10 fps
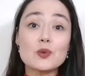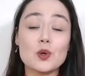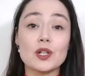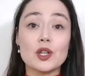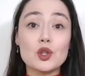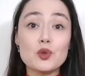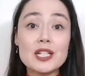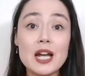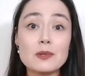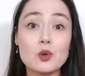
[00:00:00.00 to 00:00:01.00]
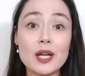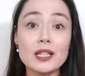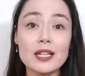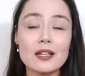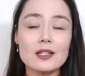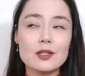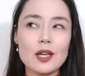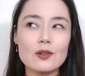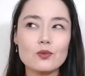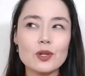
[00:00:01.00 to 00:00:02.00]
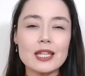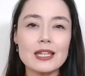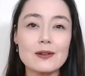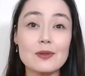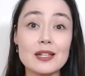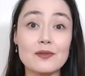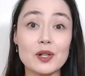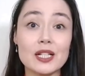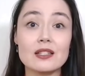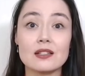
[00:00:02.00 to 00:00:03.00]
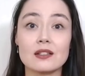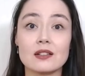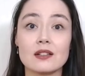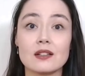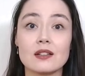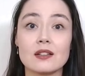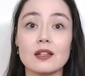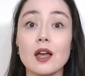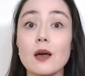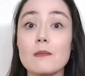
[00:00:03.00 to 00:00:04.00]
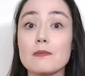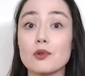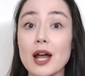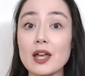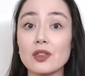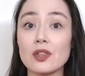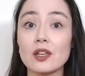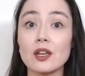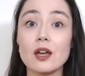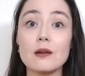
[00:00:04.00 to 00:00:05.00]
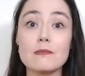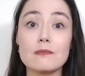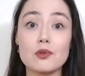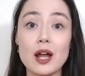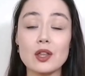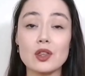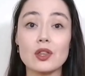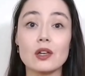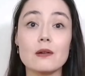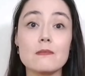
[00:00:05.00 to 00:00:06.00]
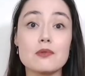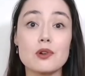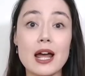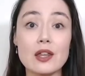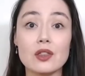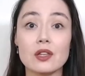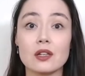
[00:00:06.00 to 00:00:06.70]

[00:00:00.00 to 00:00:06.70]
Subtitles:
word 3 times quickly so you can really hear the difference. Breath, breath, breath.